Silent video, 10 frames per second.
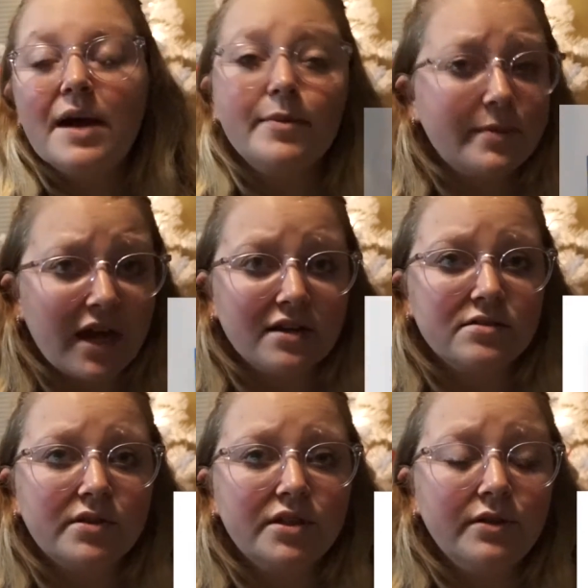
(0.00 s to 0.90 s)
I'm gonna be
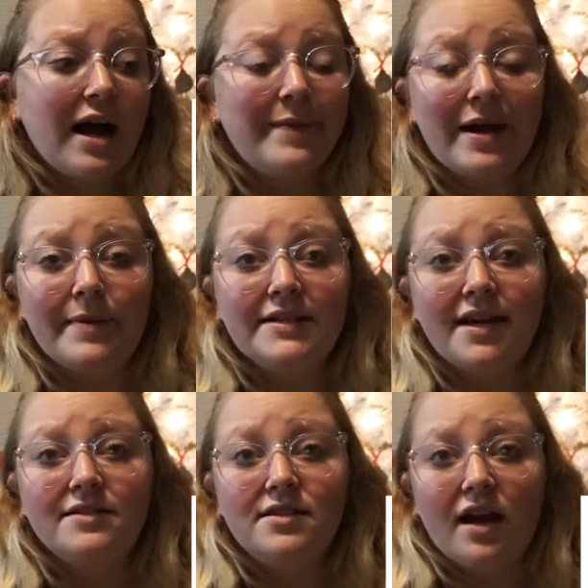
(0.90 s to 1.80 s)
honest with you. I buy my
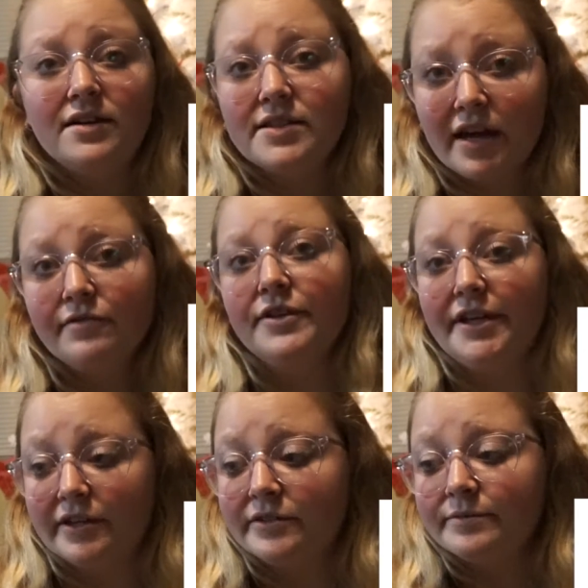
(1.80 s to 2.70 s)
dad socks every
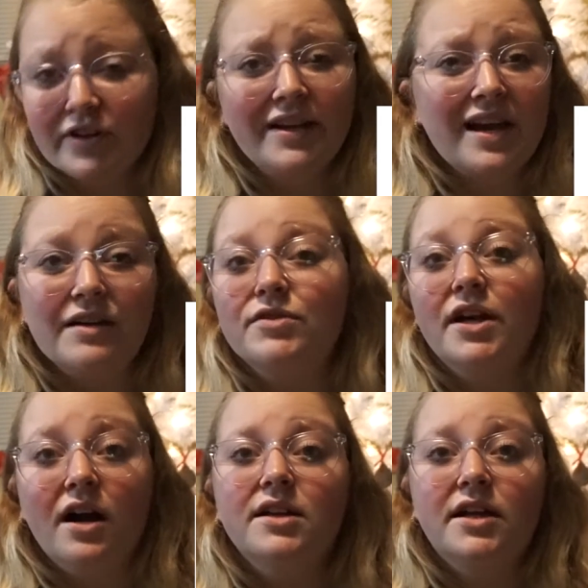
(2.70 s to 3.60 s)
year. For like every
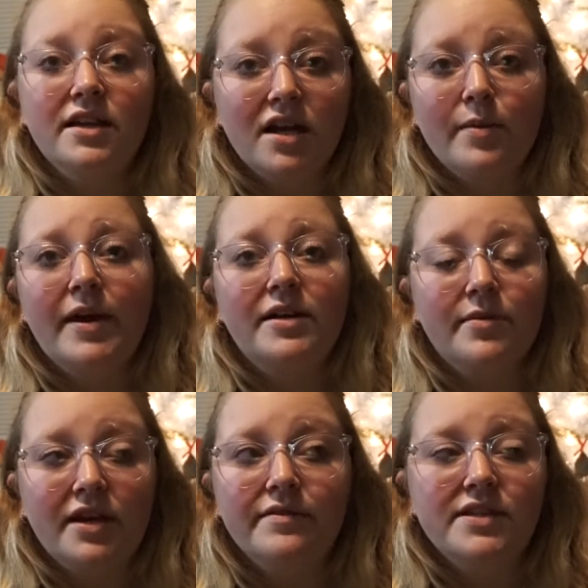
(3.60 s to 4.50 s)
holiday that I buy him
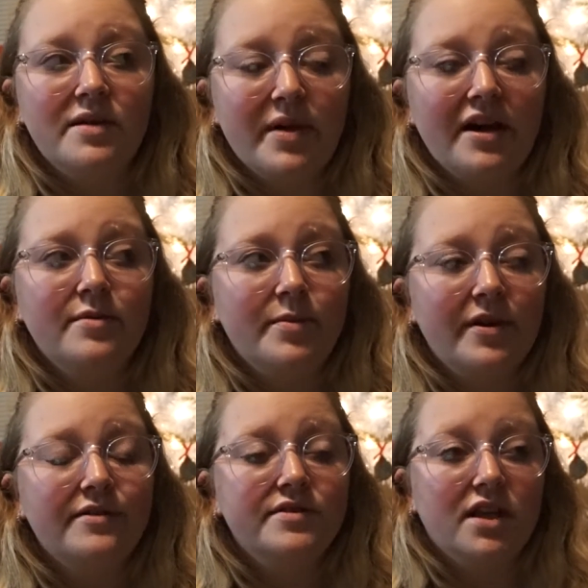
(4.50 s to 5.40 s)
gifts, I buy him a
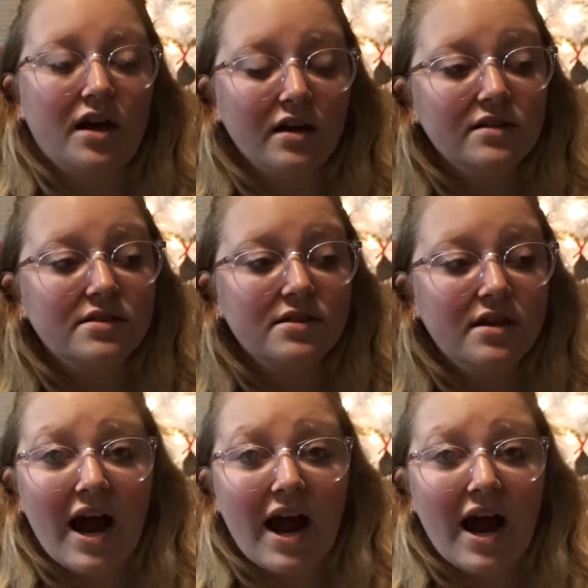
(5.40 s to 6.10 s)
pair of socks.